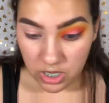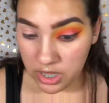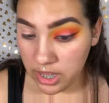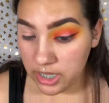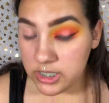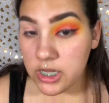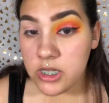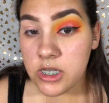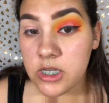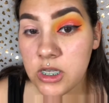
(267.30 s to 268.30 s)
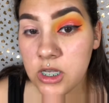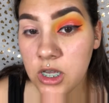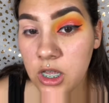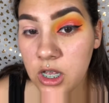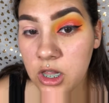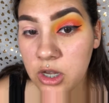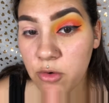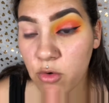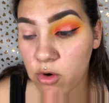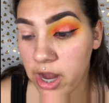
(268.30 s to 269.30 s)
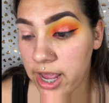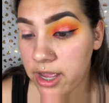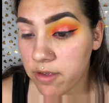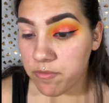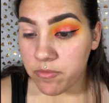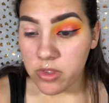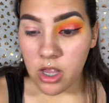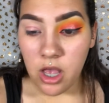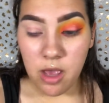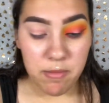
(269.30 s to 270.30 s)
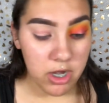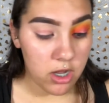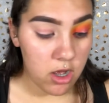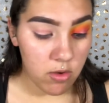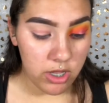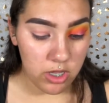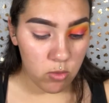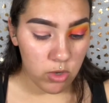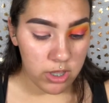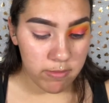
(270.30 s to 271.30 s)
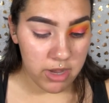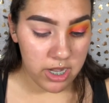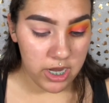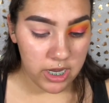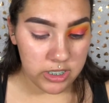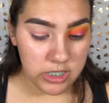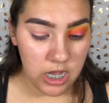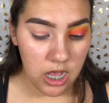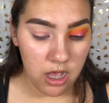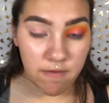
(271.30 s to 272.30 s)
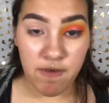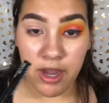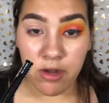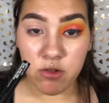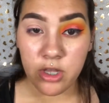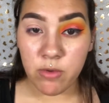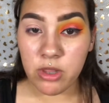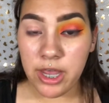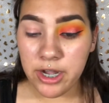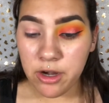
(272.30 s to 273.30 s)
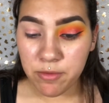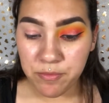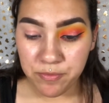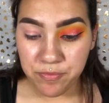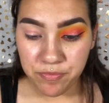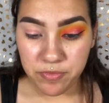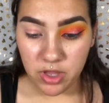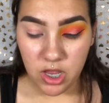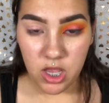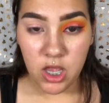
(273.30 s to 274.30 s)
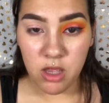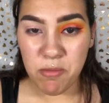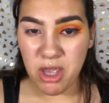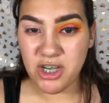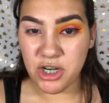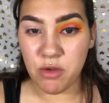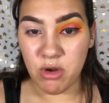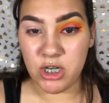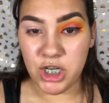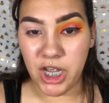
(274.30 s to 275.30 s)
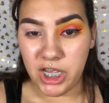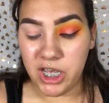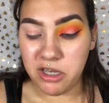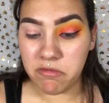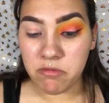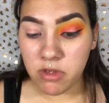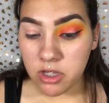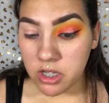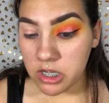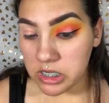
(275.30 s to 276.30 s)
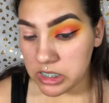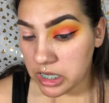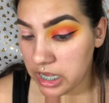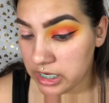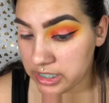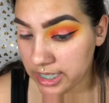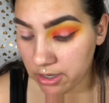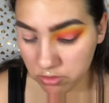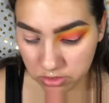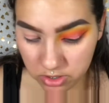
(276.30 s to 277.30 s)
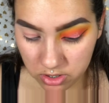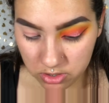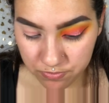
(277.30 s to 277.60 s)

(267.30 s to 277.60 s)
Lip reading: And then since this is looking a little gray, I'm gonna go in with my NYX vinyl liquid liner. You make sure you want to shake it because it kind of settles,